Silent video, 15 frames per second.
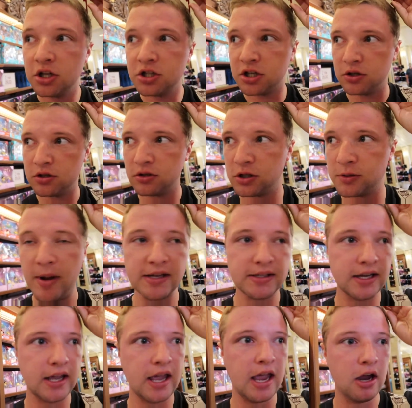She usually responds
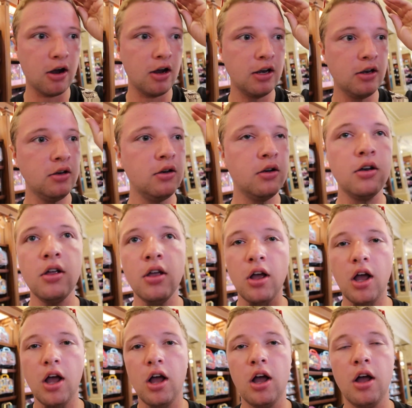to Karen.
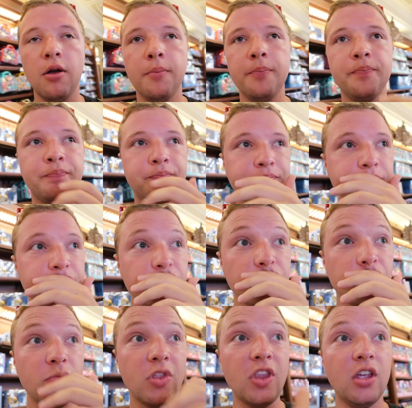Um,
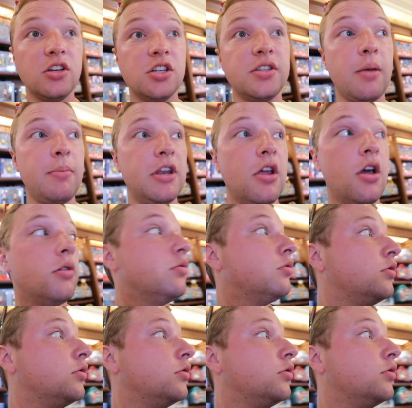just let me know.